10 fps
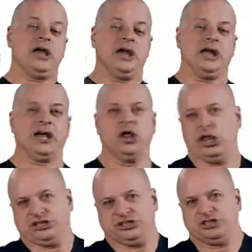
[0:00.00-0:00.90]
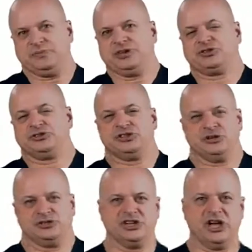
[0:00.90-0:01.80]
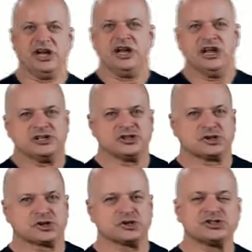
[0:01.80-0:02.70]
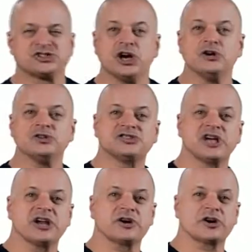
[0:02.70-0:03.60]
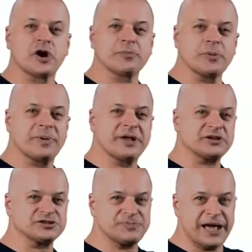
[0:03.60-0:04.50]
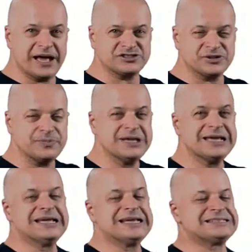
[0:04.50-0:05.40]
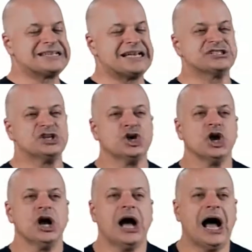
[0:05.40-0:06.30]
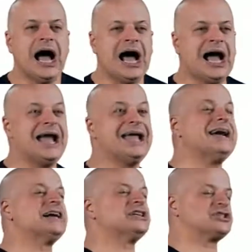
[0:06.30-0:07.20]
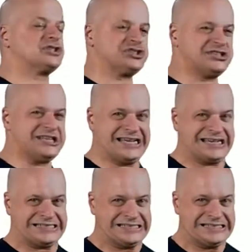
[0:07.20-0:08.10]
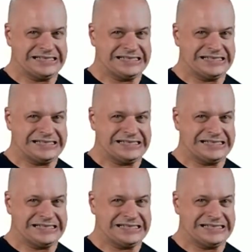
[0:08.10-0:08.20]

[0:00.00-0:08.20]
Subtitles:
and I go, oh, it's just my Trousseau's sign. So Trousseau's sign, or carpopedal spasm, says, I understand